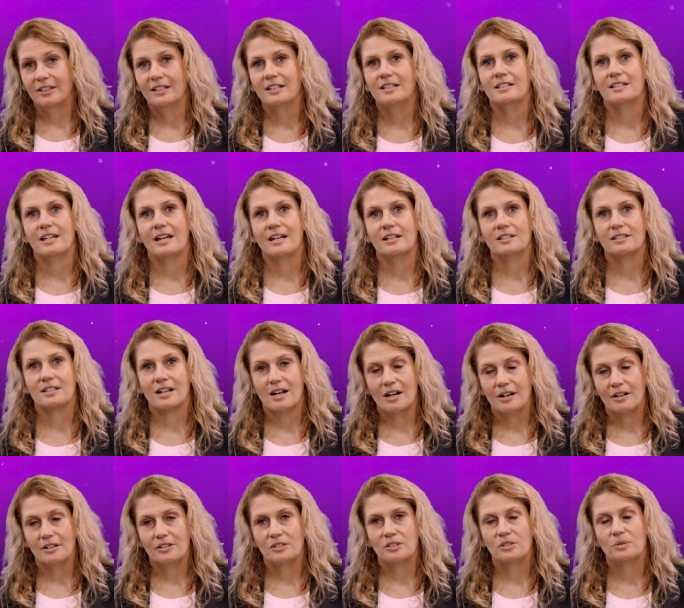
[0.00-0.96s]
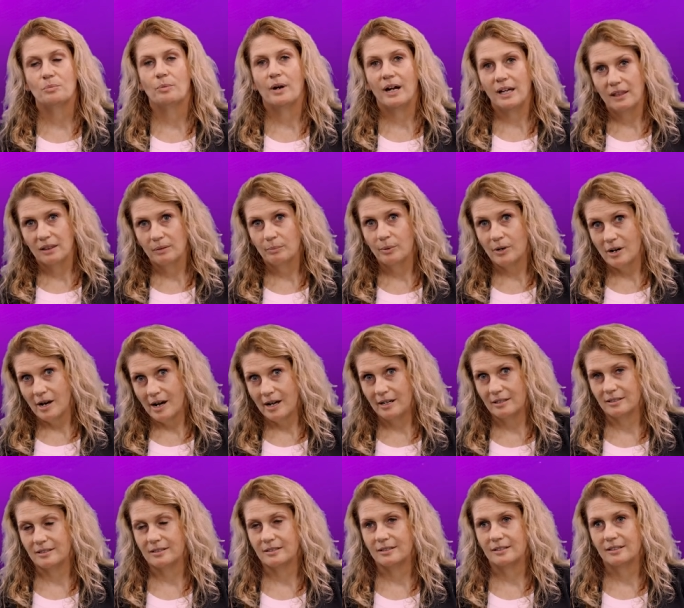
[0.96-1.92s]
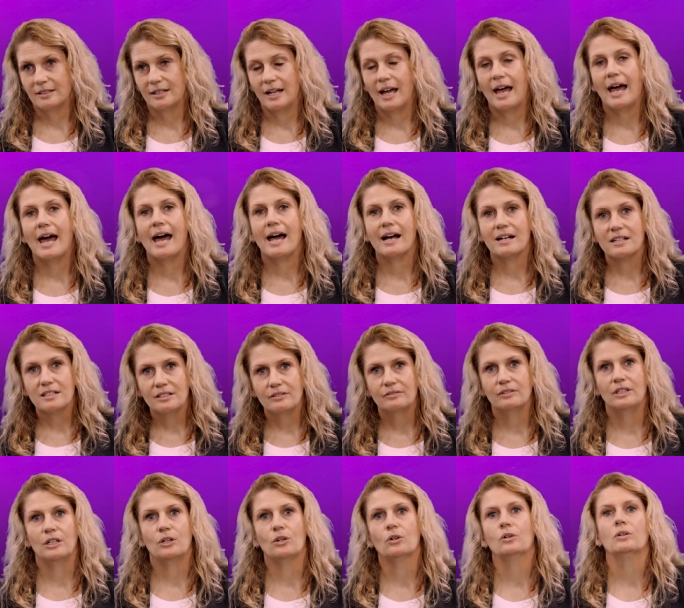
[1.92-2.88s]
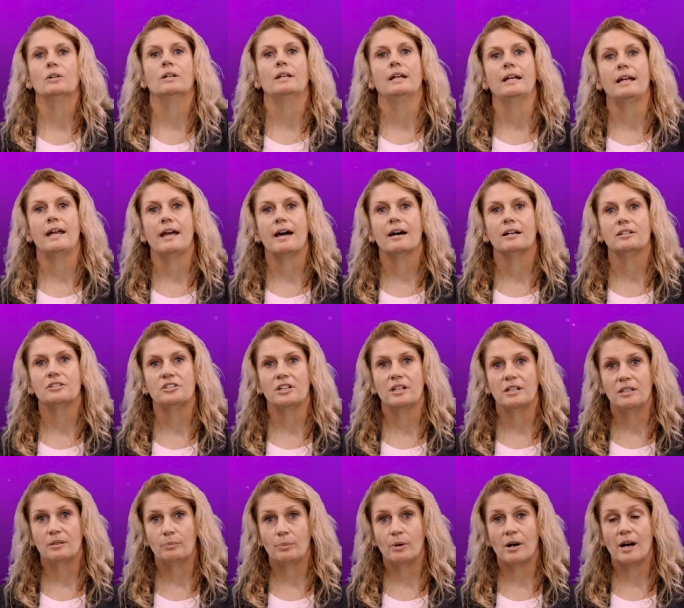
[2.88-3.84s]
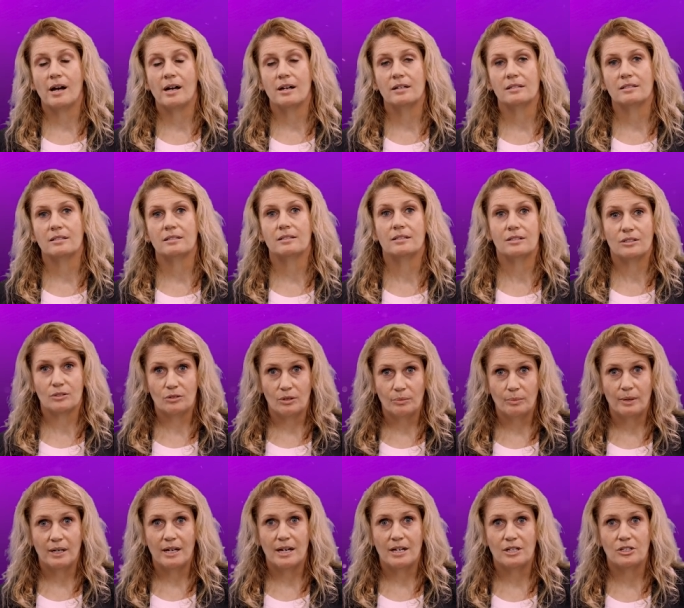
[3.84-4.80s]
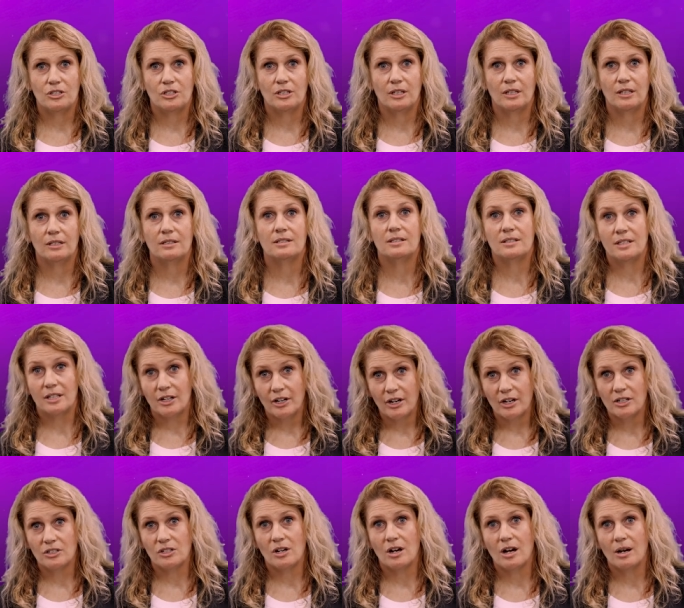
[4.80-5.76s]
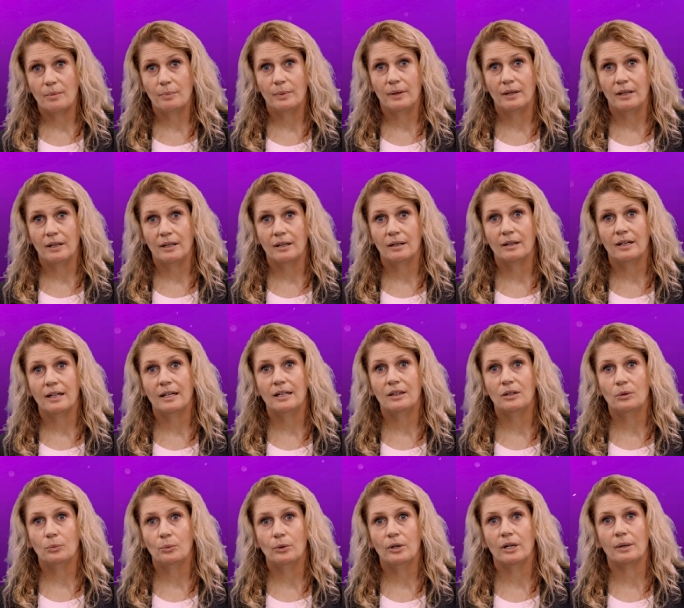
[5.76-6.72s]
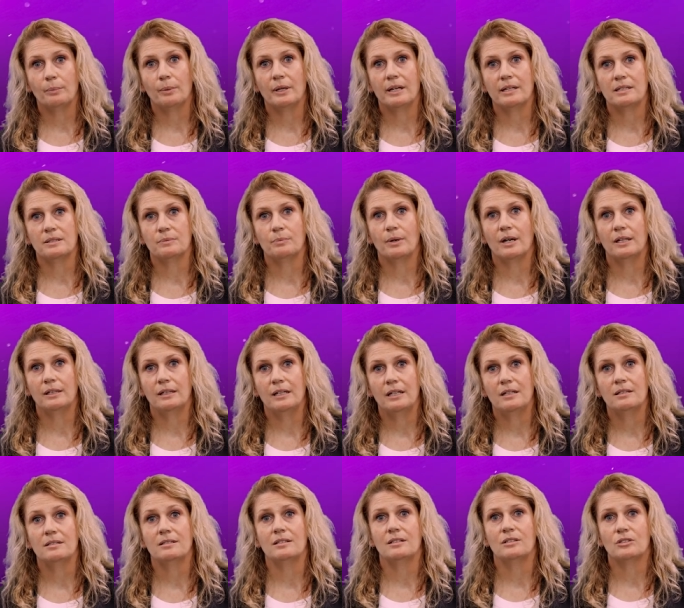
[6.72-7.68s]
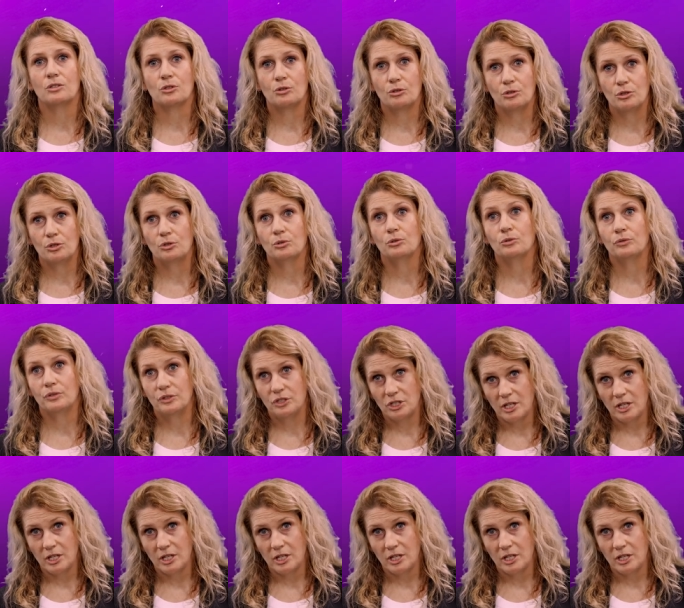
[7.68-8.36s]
that it takes courage to break the bias. Actively calling out gender bias, discrimination, stereotyping in the workplace by leaders is crucial for